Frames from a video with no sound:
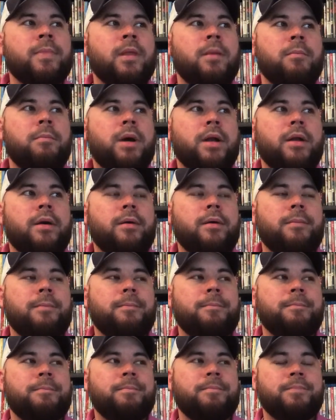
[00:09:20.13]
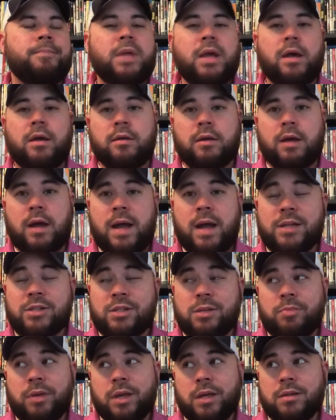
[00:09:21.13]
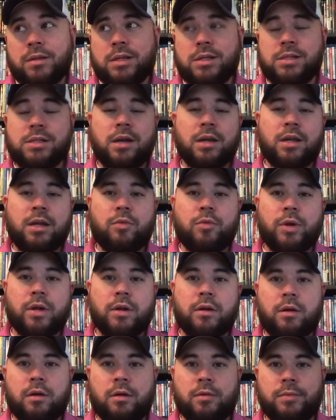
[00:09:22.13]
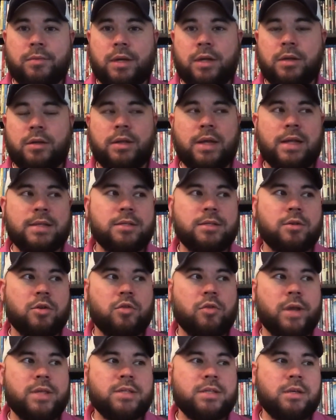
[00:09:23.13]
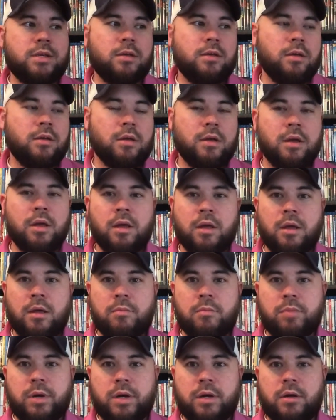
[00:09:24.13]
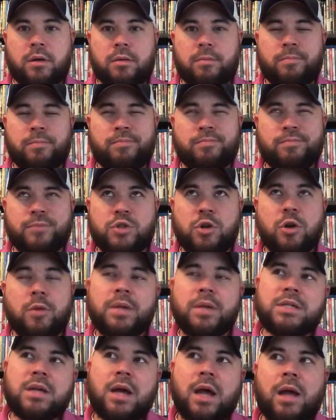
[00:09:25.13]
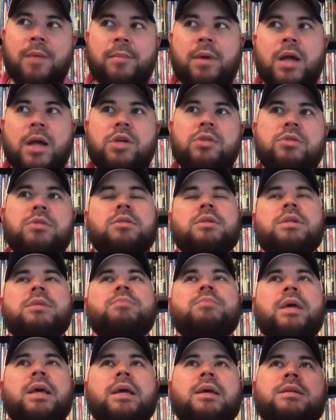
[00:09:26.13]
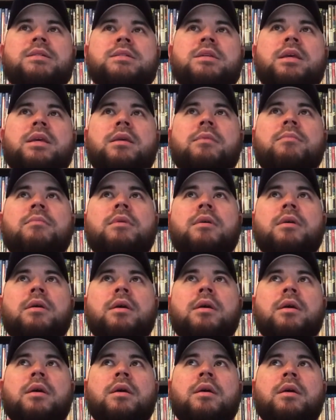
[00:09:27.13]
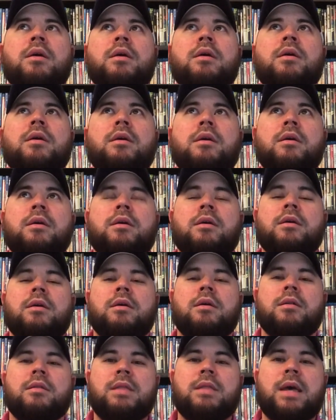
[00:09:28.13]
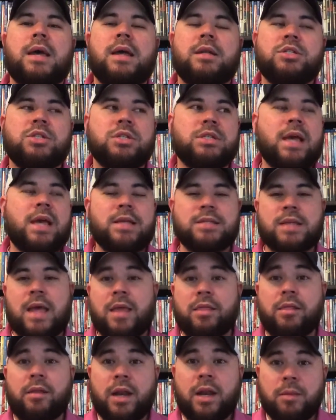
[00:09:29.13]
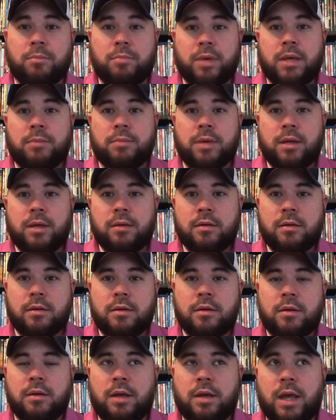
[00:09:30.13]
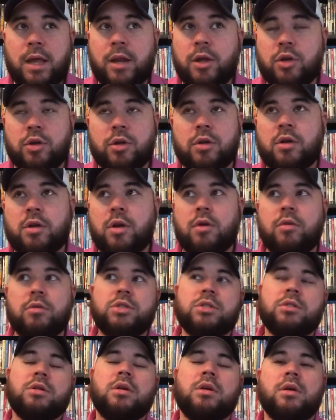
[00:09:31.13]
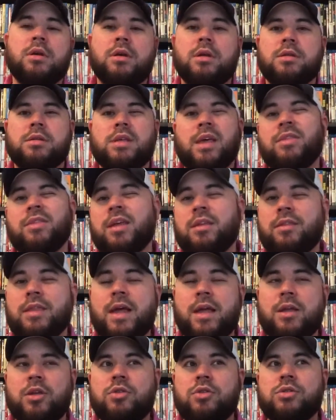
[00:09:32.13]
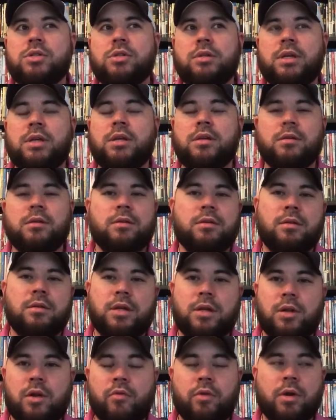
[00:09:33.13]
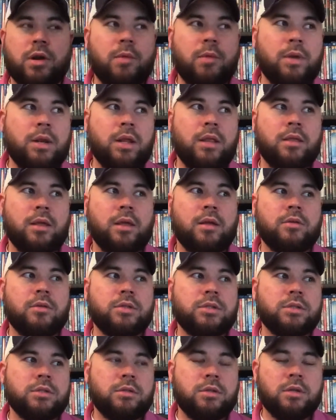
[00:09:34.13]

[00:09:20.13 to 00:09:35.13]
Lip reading: But, yeah, I actually picked Kentucky to win it all. I know that's crazy. But tournament time, I usually pick a team that just has athletic big men and a good coach. So I think that usually can overcome anything else.